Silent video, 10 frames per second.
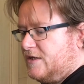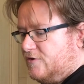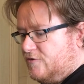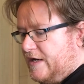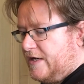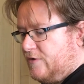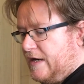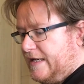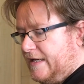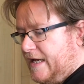great
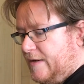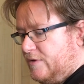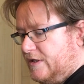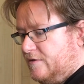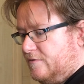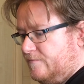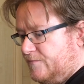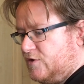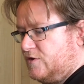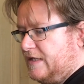cracking game when you
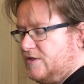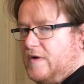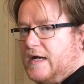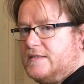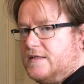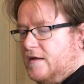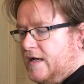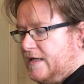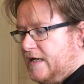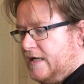just interacting
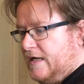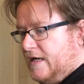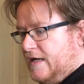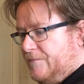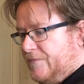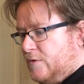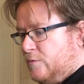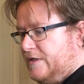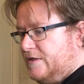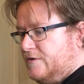like that.
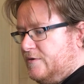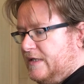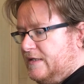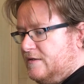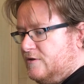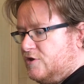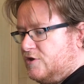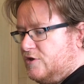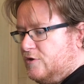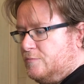When you're doing
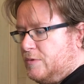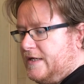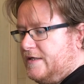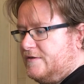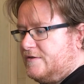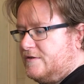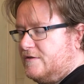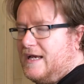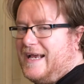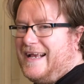just 2 players,
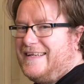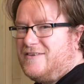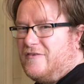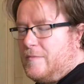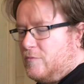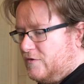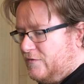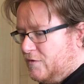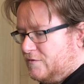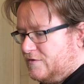it's not that much
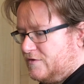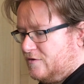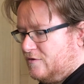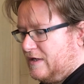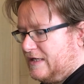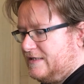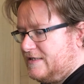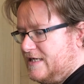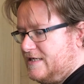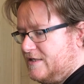fun. So I can
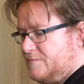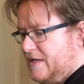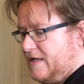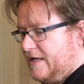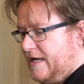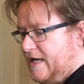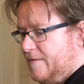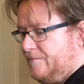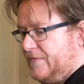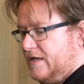see this being a
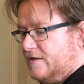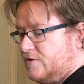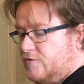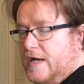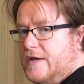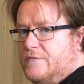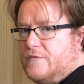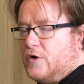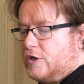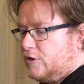game. It's great if
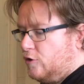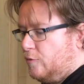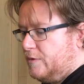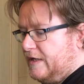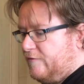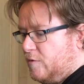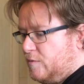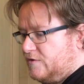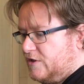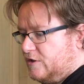you've got a club and everyone
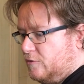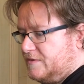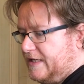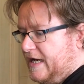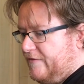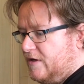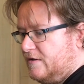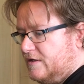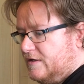wants to club together,